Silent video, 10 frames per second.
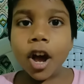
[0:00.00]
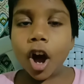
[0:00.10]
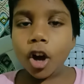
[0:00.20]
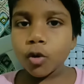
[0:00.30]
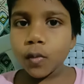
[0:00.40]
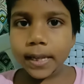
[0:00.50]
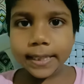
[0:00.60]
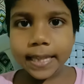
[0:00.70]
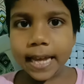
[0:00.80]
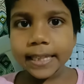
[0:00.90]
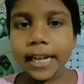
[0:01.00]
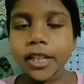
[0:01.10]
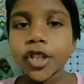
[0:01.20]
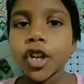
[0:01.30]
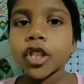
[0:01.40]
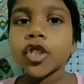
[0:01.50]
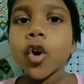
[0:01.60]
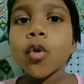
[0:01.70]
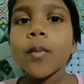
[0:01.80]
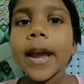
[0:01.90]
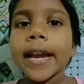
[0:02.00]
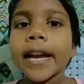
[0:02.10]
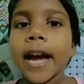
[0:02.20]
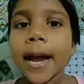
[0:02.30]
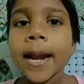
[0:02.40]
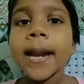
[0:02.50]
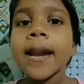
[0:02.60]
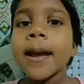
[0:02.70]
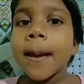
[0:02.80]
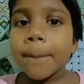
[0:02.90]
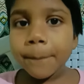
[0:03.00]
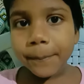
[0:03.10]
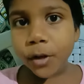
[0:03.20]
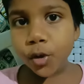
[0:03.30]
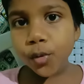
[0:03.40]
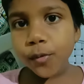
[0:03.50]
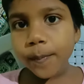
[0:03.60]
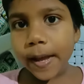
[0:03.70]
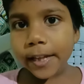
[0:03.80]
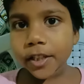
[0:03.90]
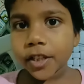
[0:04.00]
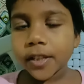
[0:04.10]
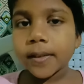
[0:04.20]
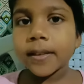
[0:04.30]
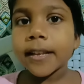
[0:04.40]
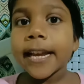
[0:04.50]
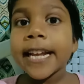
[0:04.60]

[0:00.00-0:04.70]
Always like that, she also wake her two maids